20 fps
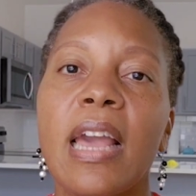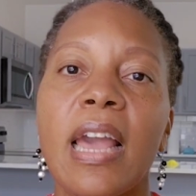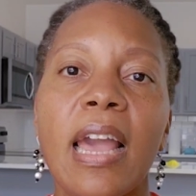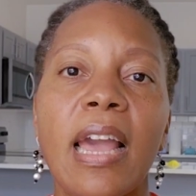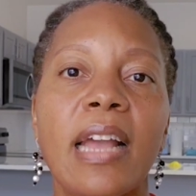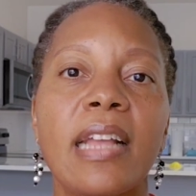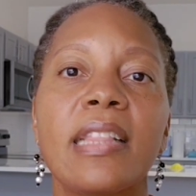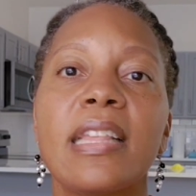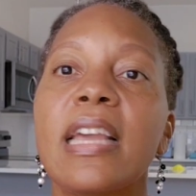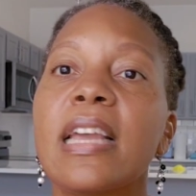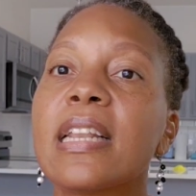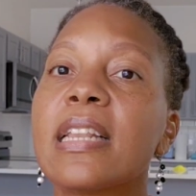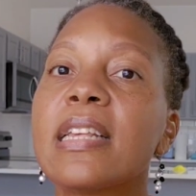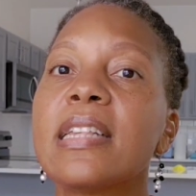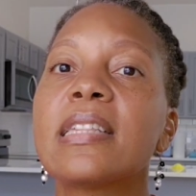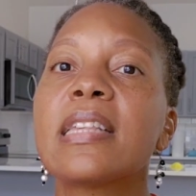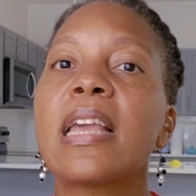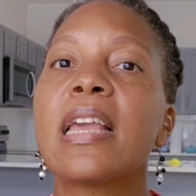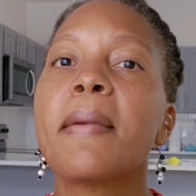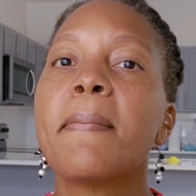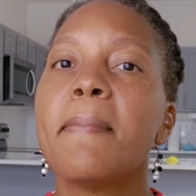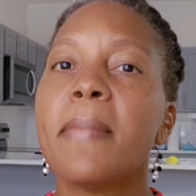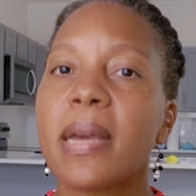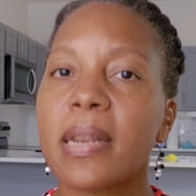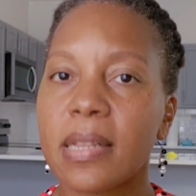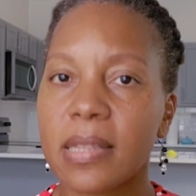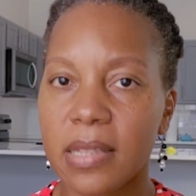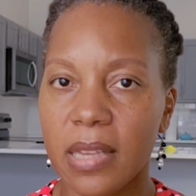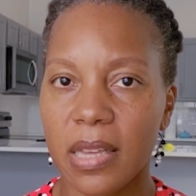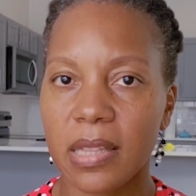And it is a
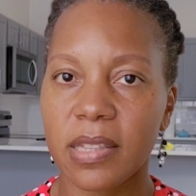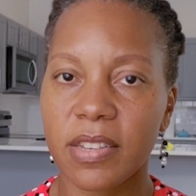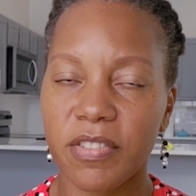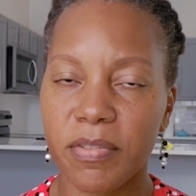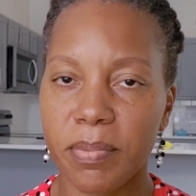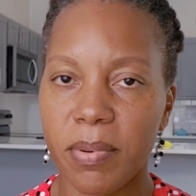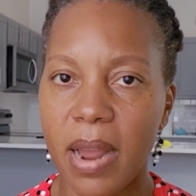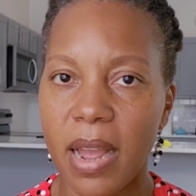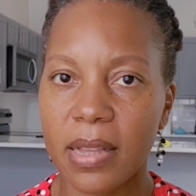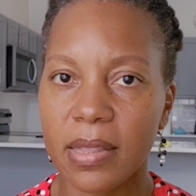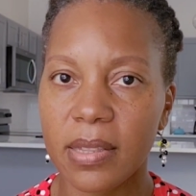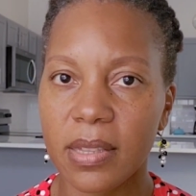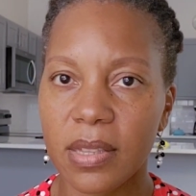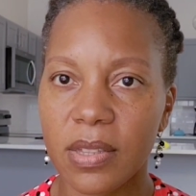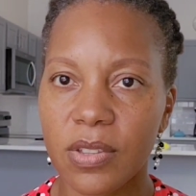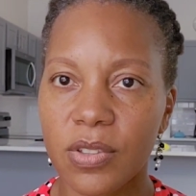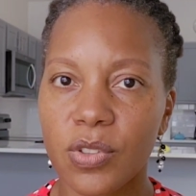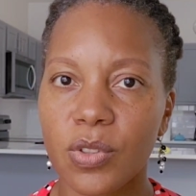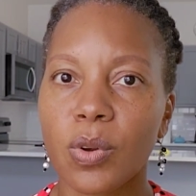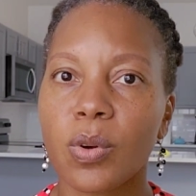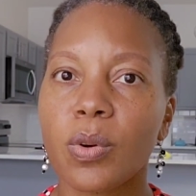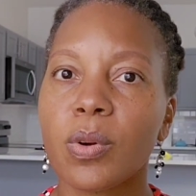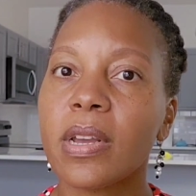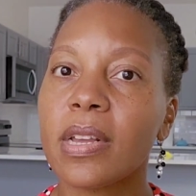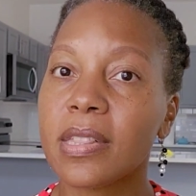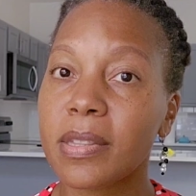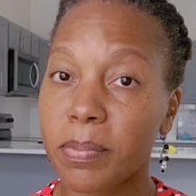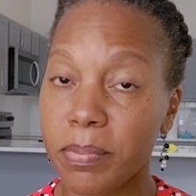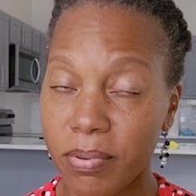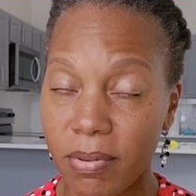meditative practice. So
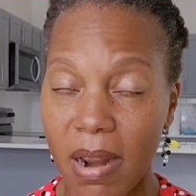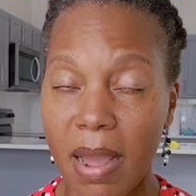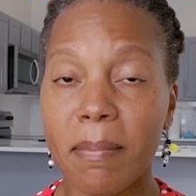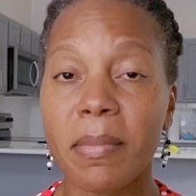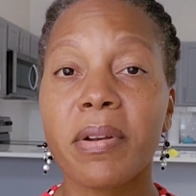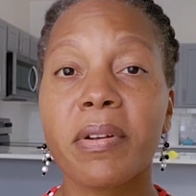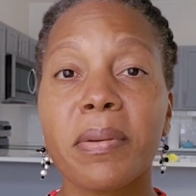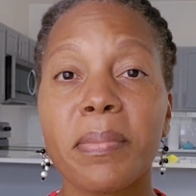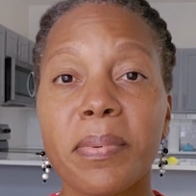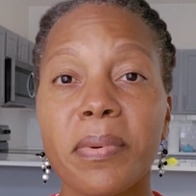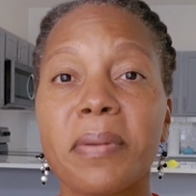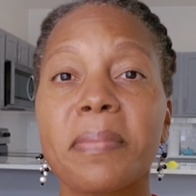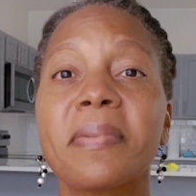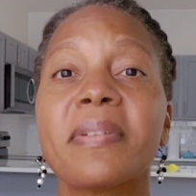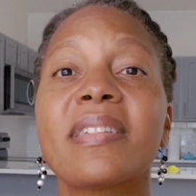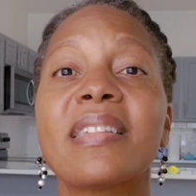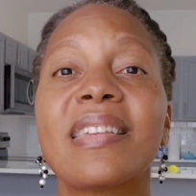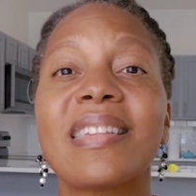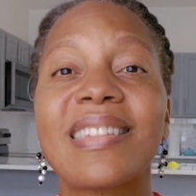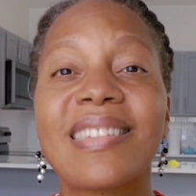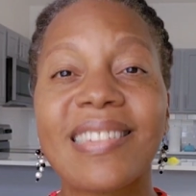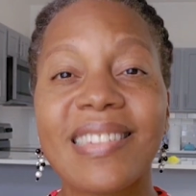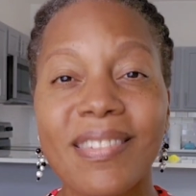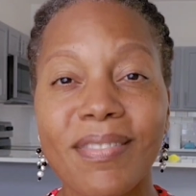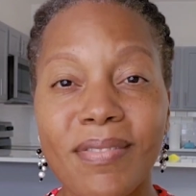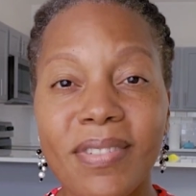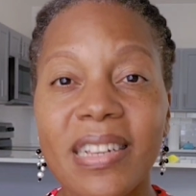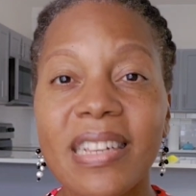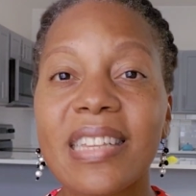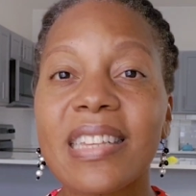its primary purpose
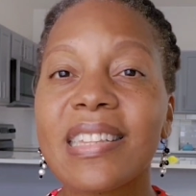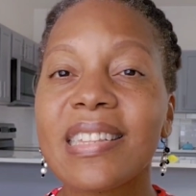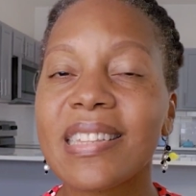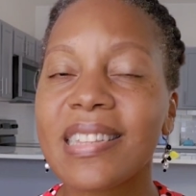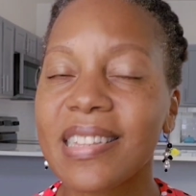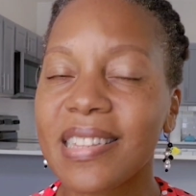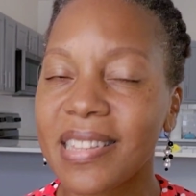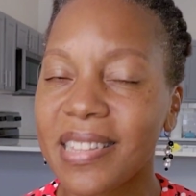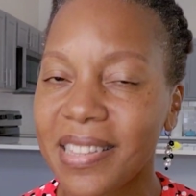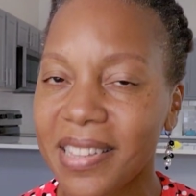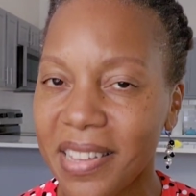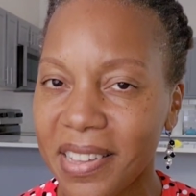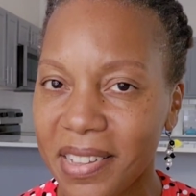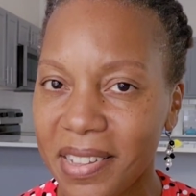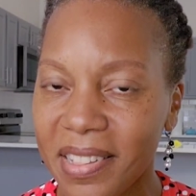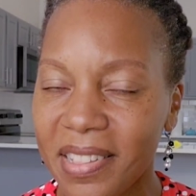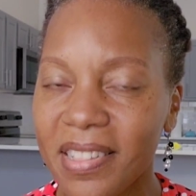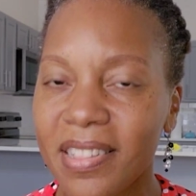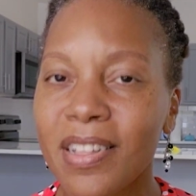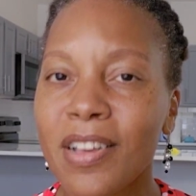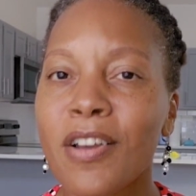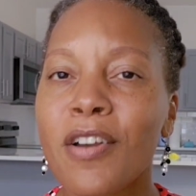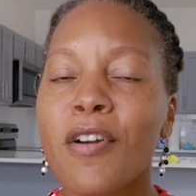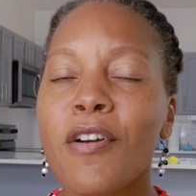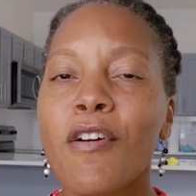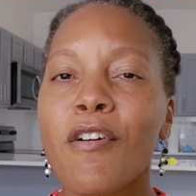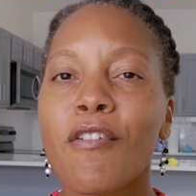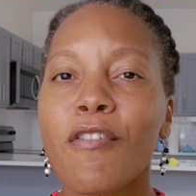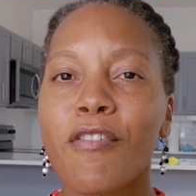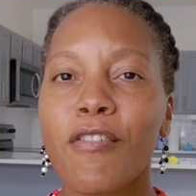is really still
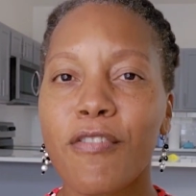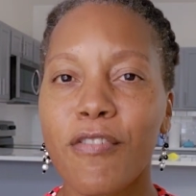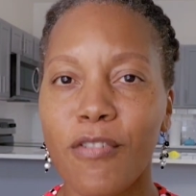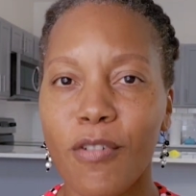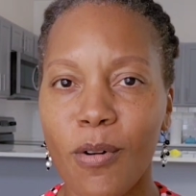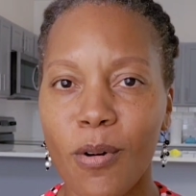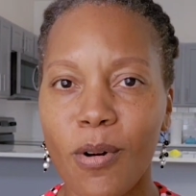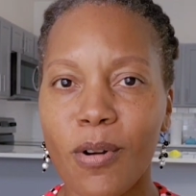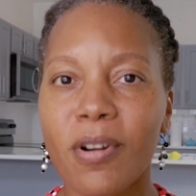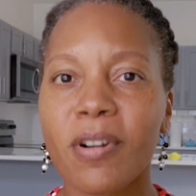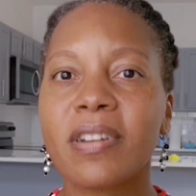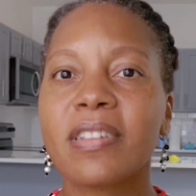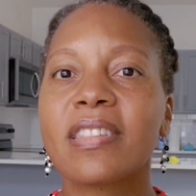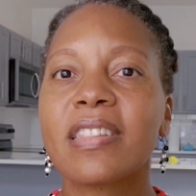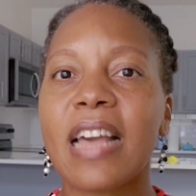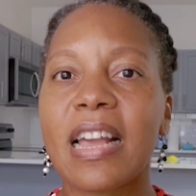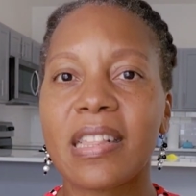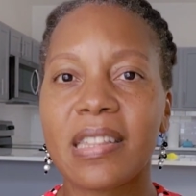for that